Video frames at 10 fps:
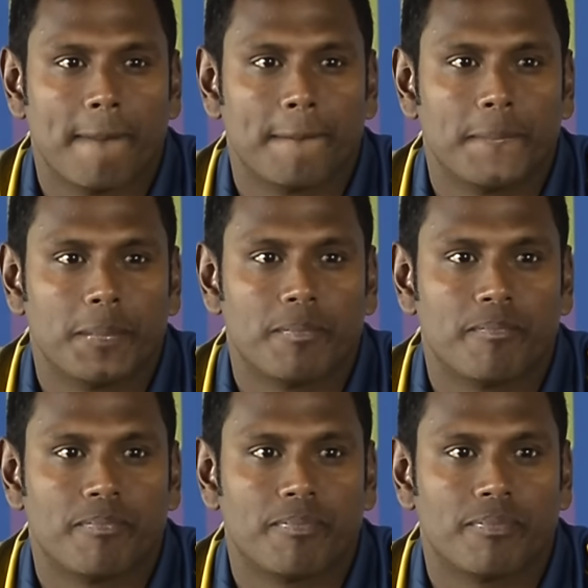make some
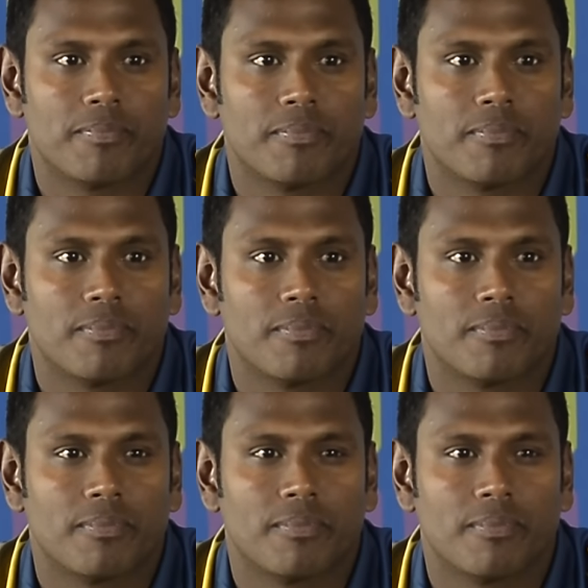introductions
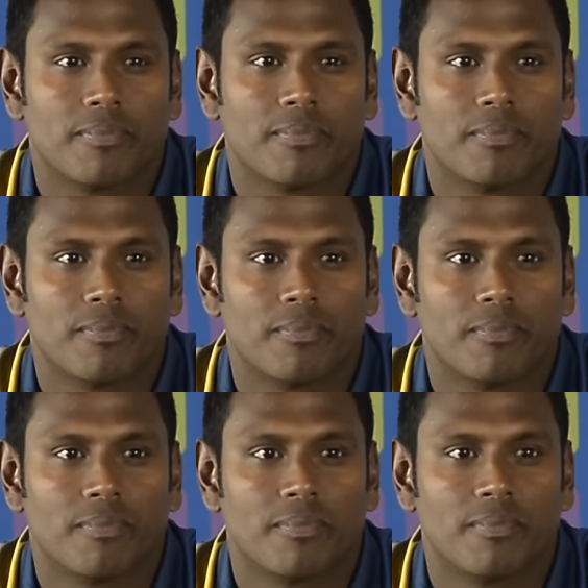at Surrey and
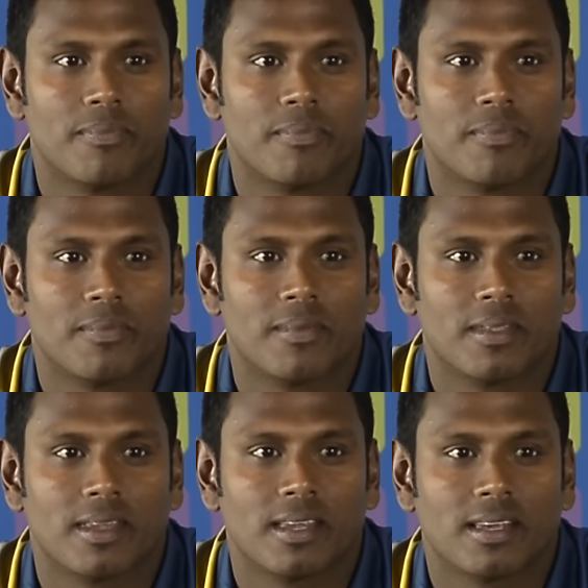Sussex and try and get
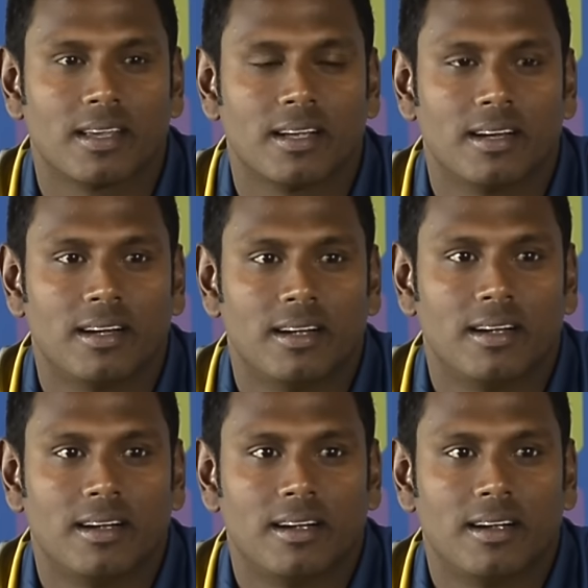some more
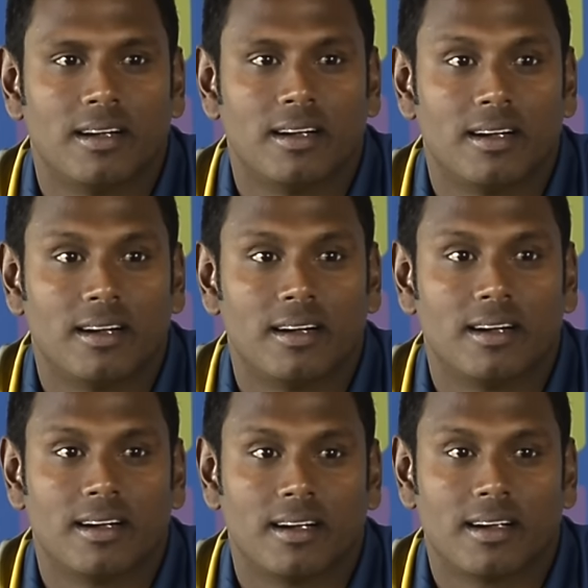
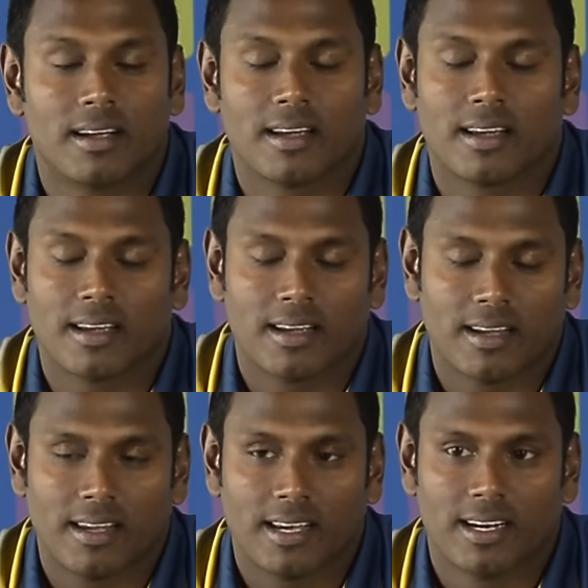in the future
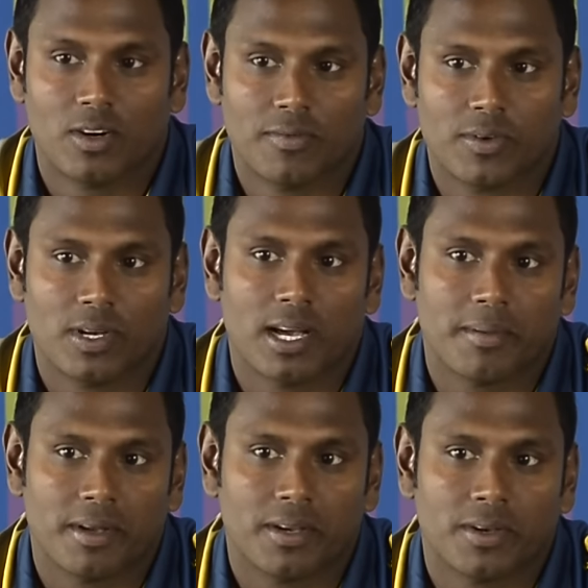Yeah, hopefully. I
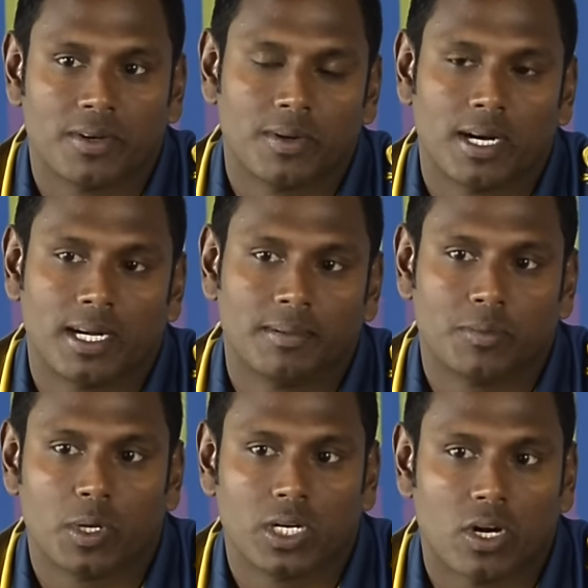mean, you know, uh,
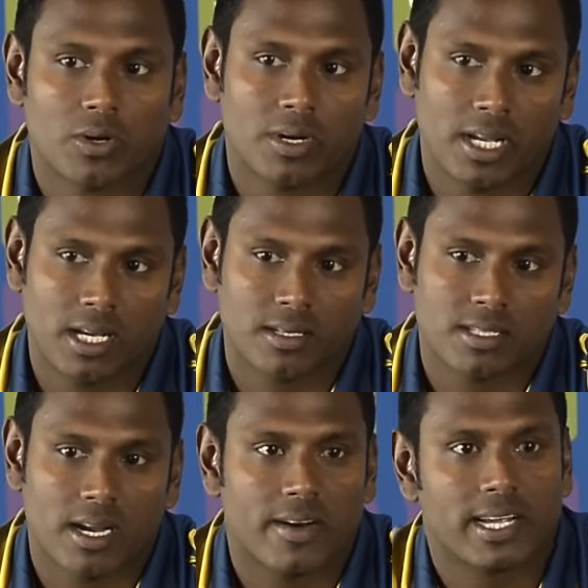well, not only
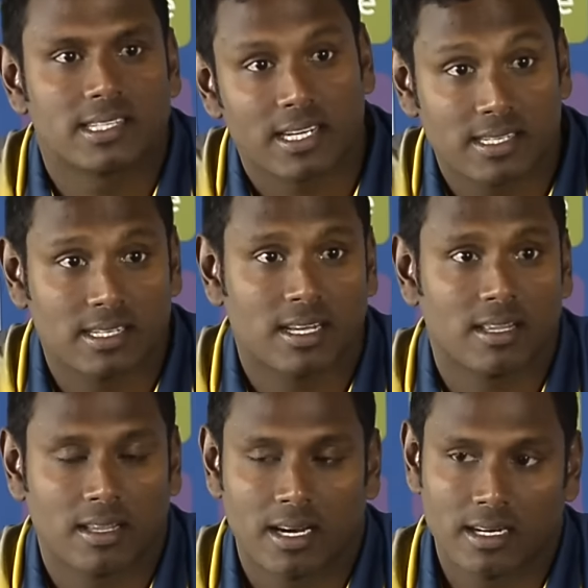Surrey and Sussex. I
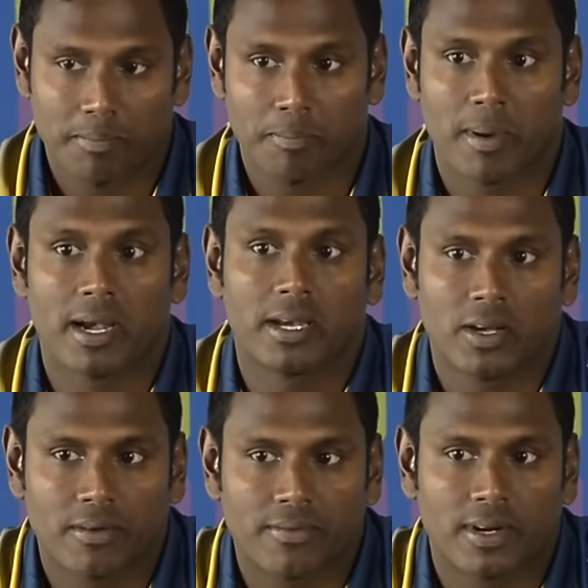think there are
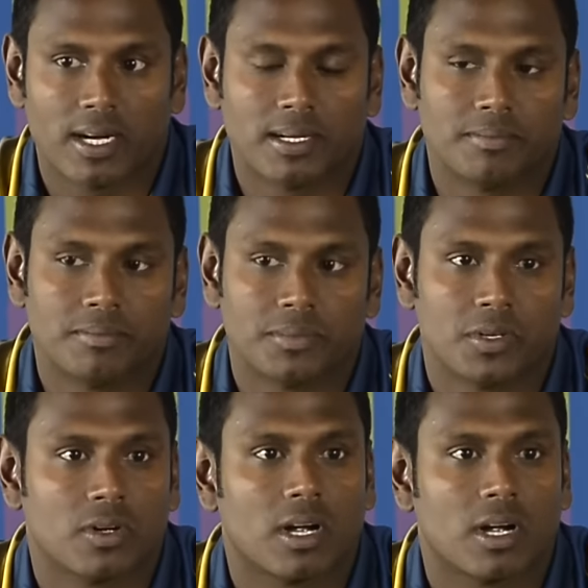plenty of um, you know